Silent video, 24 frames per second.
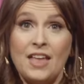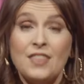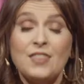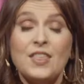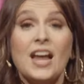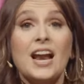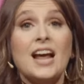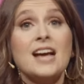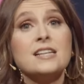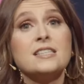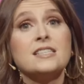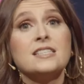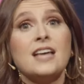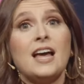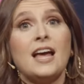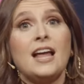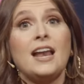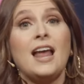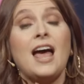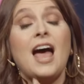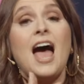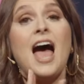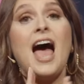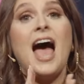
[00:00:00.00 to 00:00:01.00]
that I
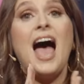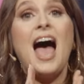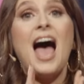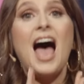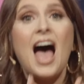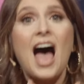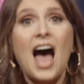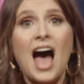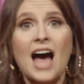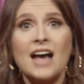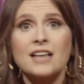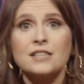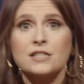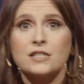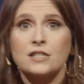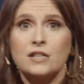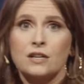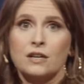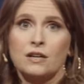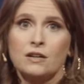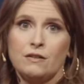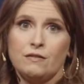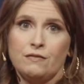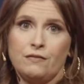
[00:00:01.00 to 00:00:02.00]
said,
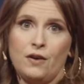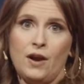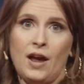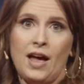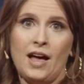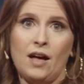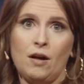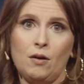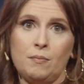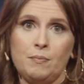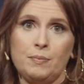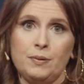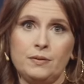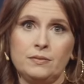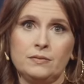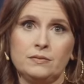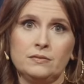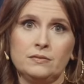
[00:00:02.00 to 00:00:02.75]
ask for help.